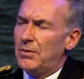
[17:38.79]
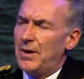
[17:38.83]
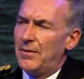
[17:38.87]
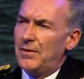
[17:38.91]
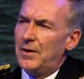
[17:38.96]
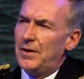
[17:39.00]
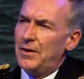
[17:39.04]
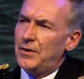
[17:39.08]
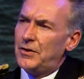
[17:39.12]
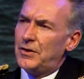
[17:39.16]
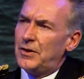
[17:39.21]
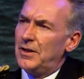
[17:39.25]

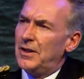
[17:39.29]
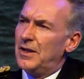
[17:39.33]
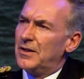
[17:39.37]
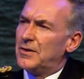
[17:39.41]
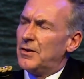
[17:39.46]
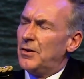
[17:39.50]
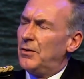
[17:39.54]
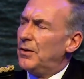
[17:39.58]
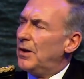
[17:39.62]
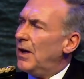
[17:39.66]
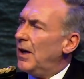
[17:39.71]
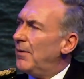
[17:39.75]
revolution
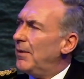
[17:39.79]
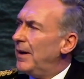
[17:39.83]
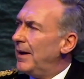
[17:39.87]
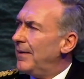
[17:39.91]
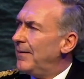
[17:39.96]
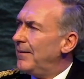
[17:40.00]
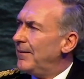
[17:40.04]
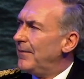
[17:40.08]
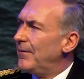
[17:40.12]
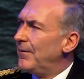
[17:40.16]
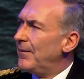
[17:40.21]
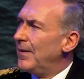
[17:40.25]
that's ongoing.
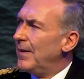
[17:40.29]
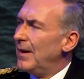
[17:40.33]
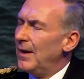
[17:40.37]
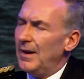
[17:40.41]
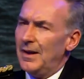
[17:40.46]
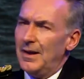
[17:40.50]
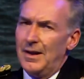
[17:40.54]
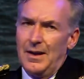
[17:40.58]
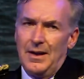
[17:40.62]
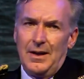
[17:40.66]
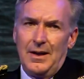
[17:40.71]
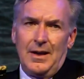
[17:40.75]

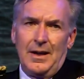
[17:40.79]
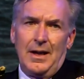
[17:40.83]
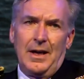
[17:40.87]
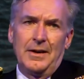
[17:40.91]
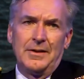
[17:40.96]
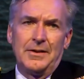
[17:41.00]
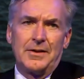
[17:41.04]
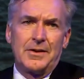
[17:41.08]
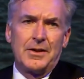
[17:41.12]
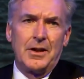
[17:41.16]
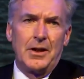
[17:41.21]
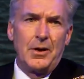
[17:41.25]

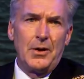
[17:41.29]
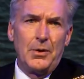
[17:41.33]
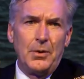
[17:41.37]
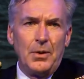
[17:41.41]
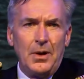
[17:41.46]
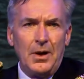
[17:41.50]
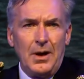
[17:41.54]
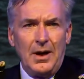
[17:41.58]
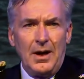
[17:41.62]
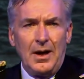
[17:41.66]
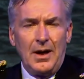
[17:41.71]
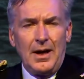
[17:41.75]
And so
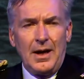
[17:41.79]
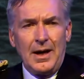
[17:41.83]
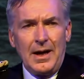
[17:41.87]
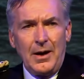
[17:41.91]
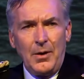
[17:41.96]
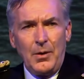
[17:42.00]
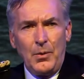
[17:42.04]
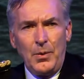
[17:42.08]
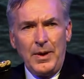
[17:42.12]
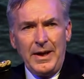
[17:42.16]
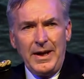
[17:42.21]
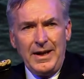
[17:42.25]

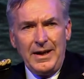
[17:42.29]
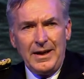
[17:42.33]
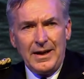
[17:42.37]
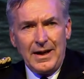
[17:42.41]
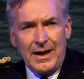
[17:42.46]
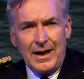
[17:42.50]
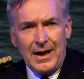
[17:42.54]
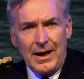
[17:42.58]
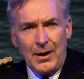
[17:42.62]
how we